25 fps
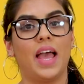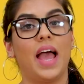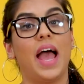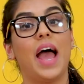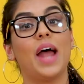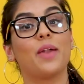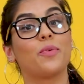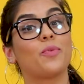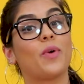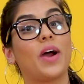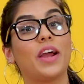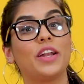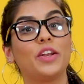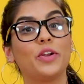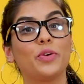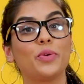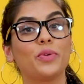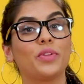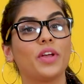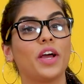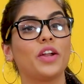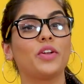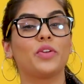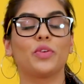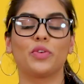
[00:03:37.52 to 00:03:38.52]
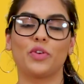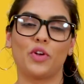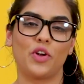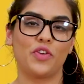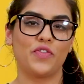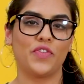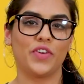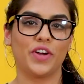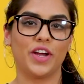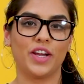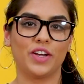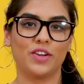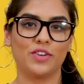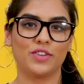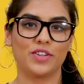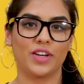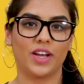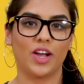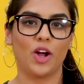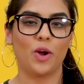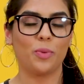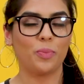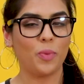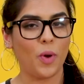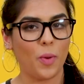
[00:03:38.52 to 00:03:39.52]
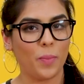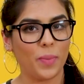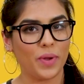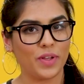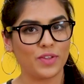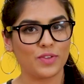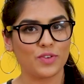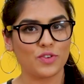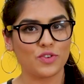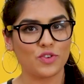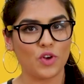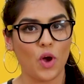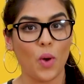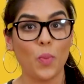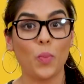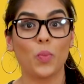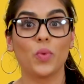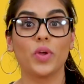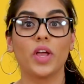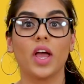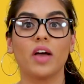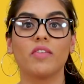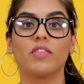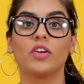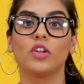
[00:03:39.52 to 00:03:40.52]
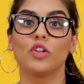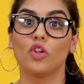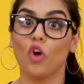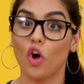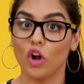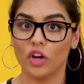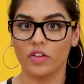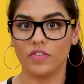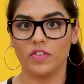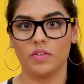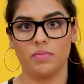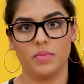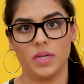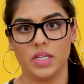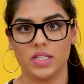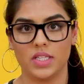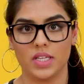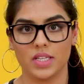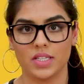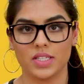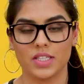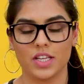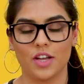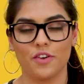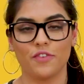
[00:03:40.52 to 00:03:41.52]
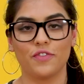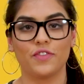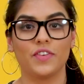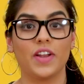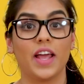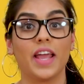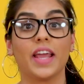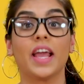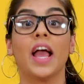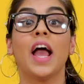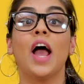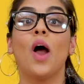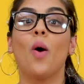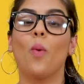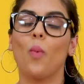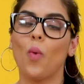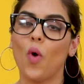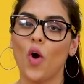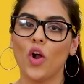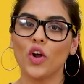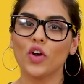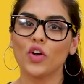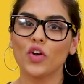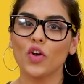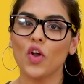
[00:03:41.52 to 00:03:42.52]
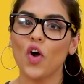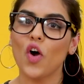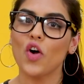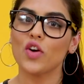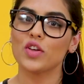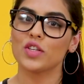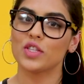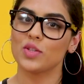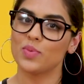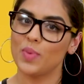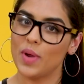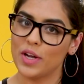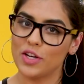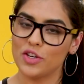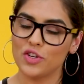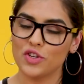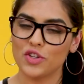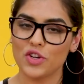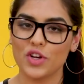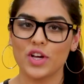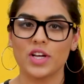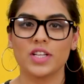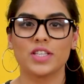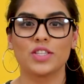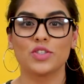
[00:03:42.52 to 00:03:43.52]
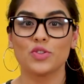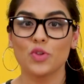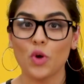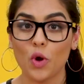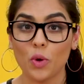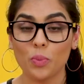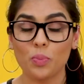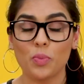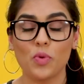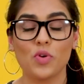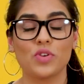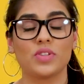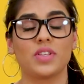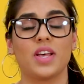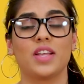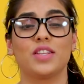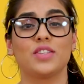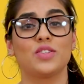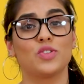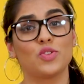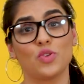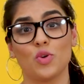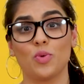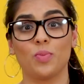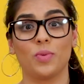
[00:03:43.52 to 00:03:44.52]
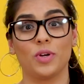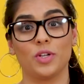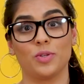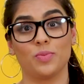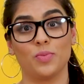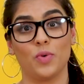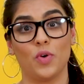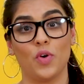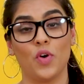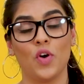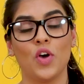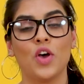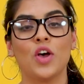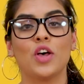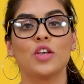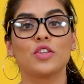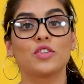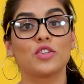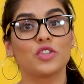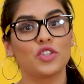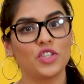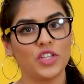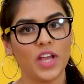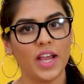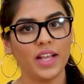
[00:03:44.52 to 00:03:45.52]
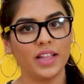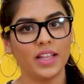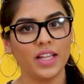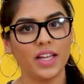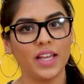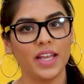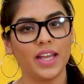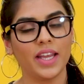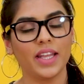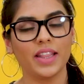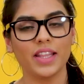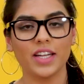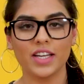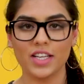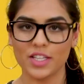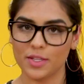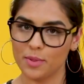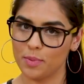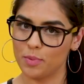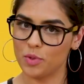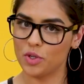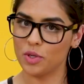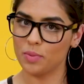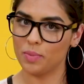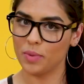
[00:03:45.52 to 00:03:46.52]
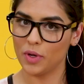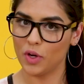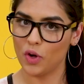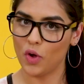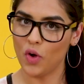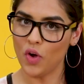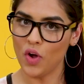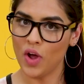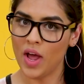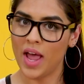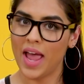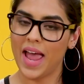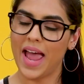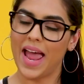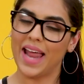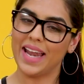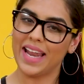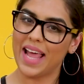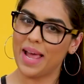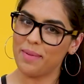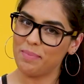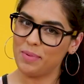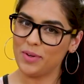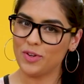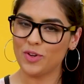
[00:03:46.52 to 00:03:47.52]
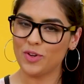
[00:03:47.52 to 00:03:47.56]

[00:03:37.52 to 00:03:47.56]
And while you do that, do not forget to check out POPxo shop. We have a lot of amazing stuff like wall clocks, sweatshirts, notebooks and so much more. So check the link in the description below and happy